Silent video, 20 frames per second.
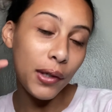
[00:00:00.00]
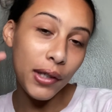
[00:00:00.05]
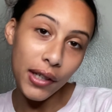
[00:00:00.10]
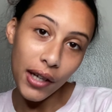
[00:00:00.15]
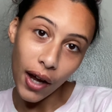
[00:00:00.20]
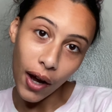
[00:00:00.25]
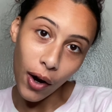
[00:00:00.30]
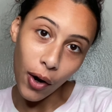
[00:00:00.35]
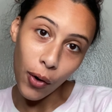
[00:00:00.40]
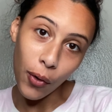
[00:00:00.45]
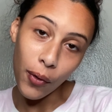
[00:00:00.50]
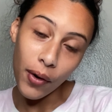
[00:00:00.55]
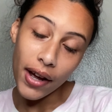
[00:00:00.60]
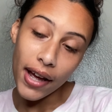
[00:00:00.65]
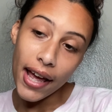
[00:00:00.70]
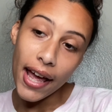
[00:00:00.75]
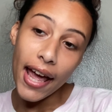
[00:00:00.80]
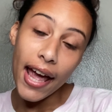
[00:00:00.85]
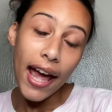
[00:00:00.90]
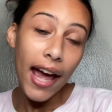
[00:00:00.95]
know.
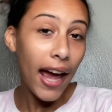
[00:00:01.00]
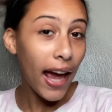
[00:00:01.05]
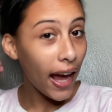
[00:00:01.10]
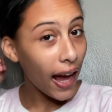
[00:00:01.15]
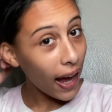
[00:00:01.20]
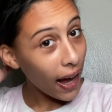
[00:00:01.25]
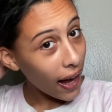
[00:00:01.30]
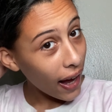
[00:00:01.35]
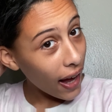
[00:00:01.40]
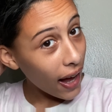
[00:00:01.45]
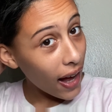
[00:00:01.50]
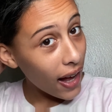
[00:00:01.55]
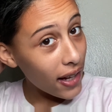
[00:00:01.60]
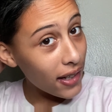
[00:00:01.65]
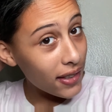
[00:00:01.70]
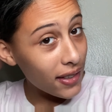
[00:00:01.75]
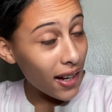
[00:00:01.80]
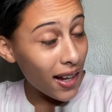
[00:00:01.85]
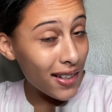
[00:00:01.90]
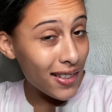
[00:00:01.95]

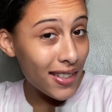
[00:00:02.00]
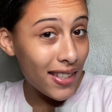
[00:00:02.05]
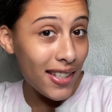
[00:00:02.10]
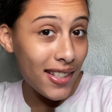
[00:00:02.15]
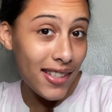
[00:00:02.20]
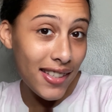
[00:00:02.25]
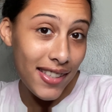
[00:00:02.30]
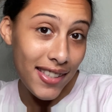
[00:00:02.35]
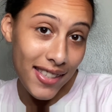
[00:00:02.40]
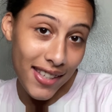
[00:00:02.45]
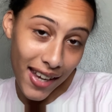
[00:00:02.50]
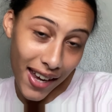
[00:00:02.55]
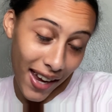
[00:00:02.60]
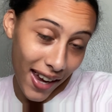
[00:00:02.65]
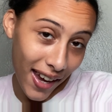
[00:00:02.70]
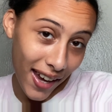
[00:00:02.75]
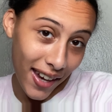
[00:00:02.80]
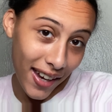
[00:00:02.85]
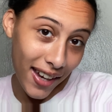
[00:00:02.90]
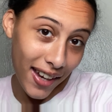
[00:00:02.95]
And
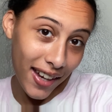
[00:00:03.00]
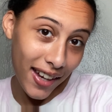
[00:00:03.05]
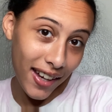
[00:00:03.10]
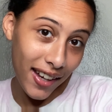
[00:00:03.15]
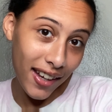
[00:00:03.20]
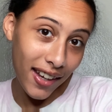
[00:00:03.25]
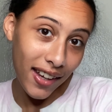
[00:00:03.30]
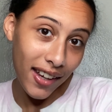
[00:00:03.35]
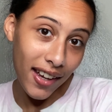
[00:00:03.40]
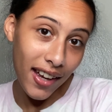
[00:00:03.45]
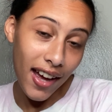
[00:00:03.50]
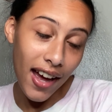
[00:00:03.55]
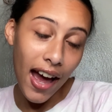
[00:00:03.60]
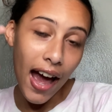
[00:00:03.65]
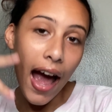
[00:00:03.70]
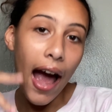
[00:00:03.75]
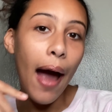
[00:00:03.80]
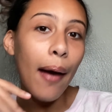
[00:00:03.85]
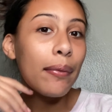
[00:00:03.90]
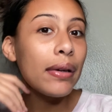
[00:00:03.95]
today
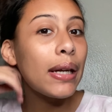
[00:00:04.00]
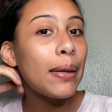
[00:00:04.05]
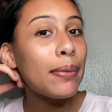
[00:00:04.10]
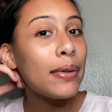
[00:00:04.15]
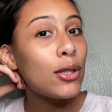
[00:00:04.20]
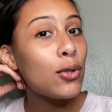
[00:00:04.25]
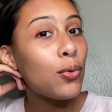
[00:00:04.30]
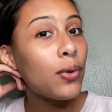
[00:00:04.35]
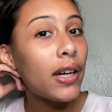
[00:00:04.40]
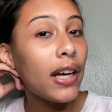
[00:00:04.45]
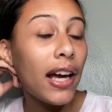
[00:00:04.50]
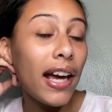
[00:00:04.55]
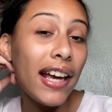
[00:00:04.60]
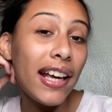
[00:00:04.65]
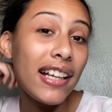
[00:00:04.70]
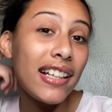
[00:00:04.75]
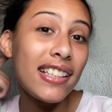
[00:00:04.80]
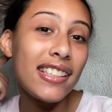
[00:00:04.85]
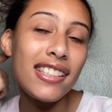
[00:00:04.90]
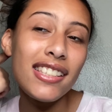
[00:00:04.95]
I'm gonna be doing
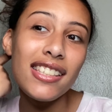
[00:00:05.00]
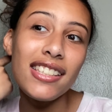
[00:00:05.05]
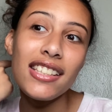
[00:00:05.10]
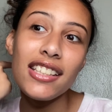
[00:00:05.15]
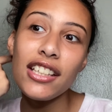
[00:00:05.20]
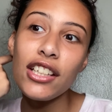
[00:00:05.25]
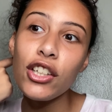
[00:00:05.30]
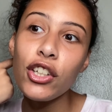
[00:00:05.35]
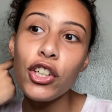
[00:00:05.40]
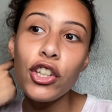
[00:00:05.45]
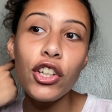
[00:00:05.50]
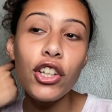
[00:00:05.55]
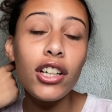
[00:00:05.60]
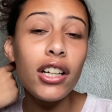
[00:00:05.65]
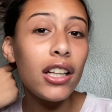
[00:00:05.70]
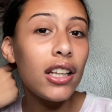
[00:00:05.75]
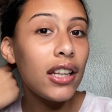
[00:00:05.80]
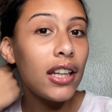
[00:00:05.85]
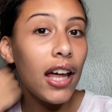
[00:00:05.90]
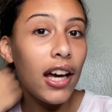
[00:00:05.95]
a sneaker
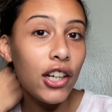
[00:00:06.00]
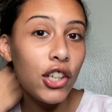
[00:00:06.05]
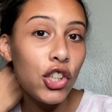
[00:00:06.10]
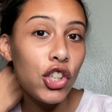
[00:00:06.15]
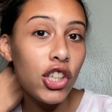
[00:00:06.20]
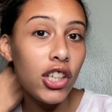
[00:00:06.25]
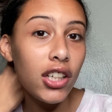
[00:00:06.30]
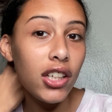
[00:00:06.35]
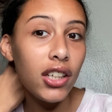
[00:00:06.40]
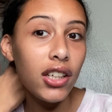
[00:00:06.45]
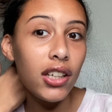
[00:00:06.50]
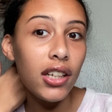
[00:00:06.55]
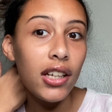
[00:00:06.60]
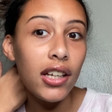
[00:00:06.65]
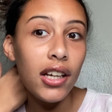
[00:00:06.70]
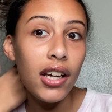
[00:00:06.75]
collection.